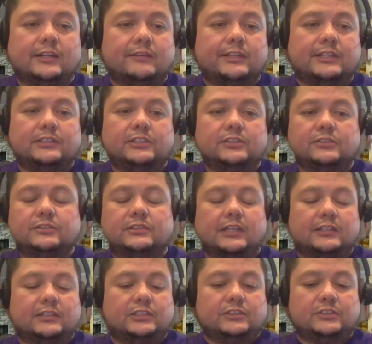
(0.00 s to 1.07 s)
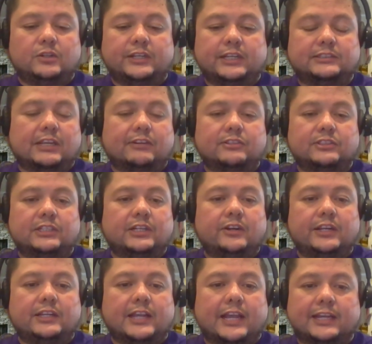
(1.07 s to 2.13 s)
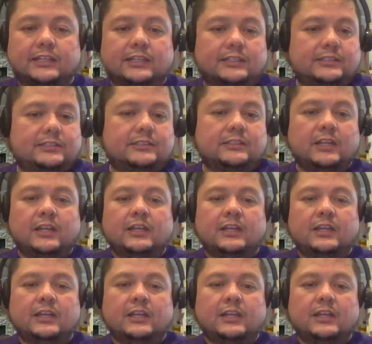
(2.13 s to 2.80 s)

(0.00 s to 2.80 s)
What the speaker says: I mean, just look at cybersecurity analysts,